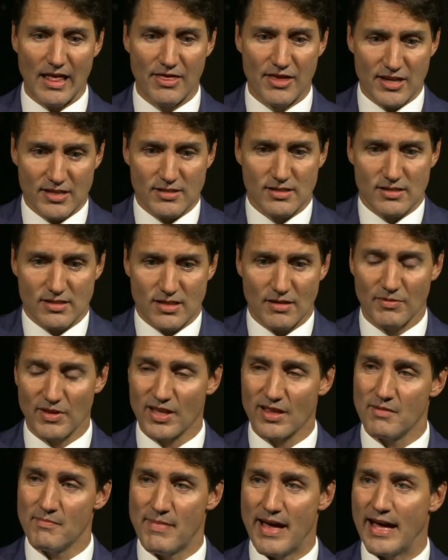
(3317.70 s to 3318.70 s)
this is
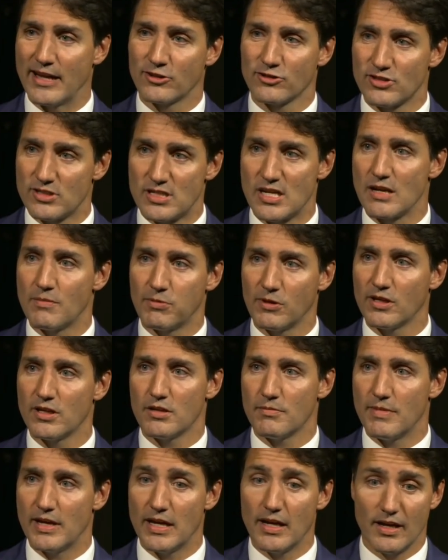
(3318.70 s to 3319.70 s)
something that matters deeply
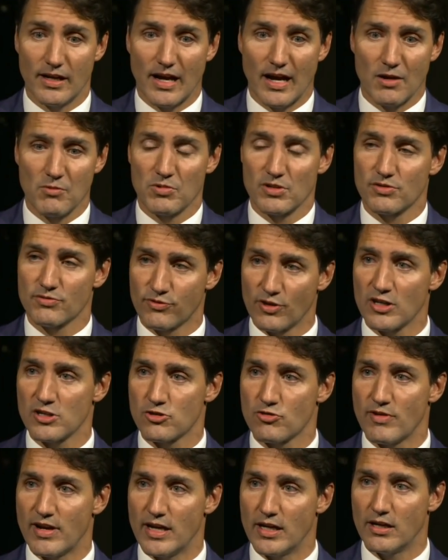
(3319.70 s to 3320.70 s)
to me, and I was
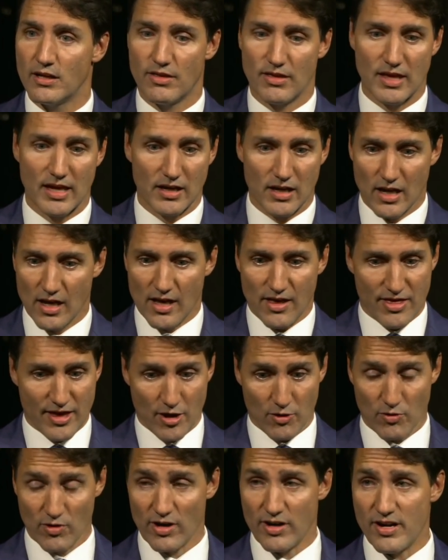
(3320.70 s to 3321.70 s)
frustrated that
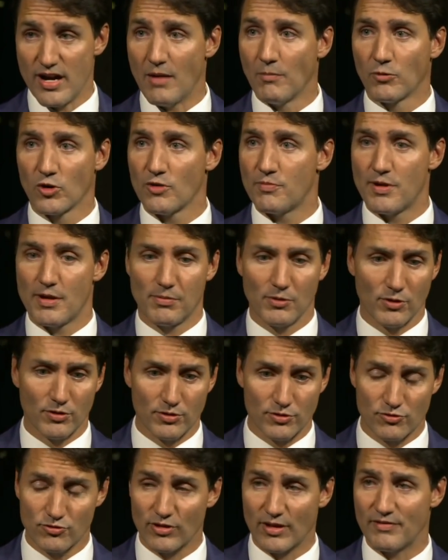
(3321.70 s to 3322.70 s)
there were a number of people
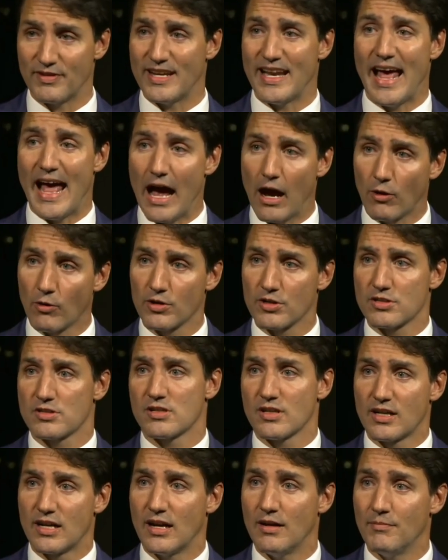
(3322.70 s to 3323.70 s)
who'd driven hours
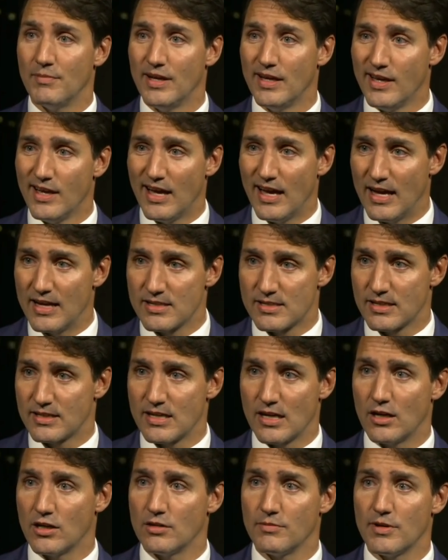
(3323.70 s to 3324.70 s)
to come sit
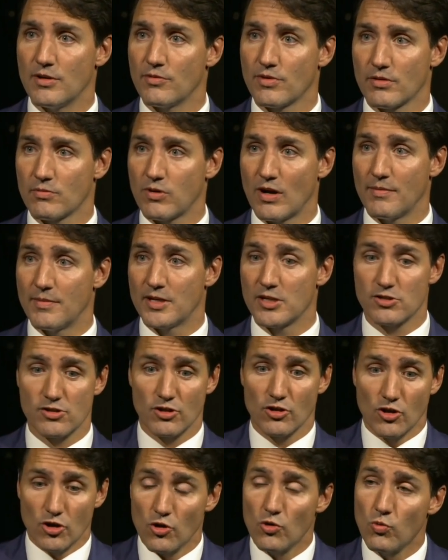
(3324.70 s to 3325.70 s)
down and meet with the Prime
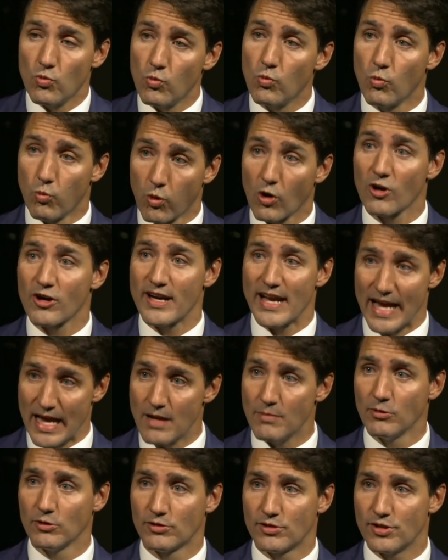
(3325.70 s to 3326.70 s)
Minister who weren't
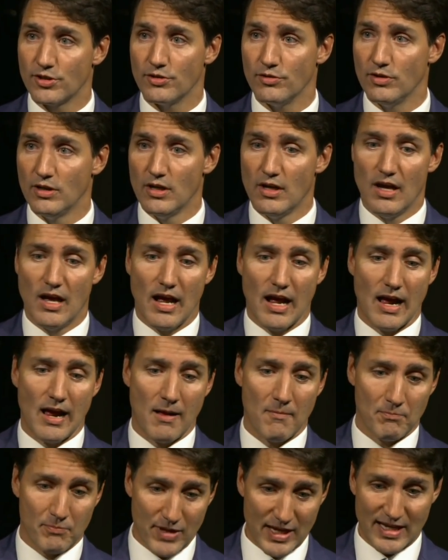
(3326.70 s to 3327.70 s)
able to
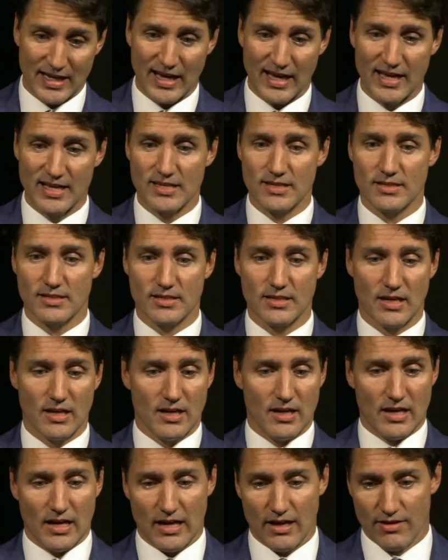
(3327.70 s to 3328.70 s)
because
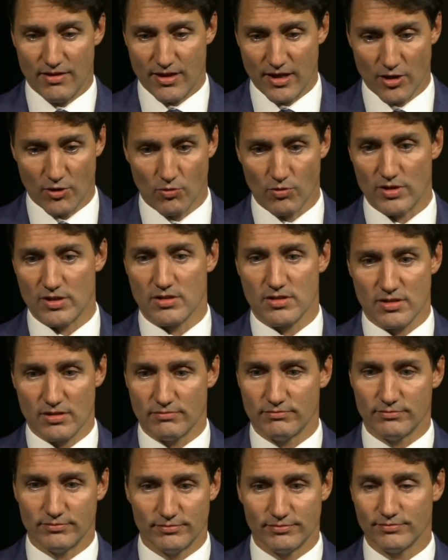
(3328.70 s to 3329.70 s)
there was
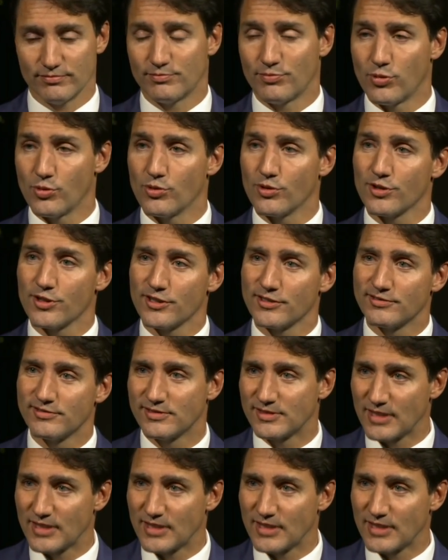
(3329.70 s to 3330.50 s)
some poor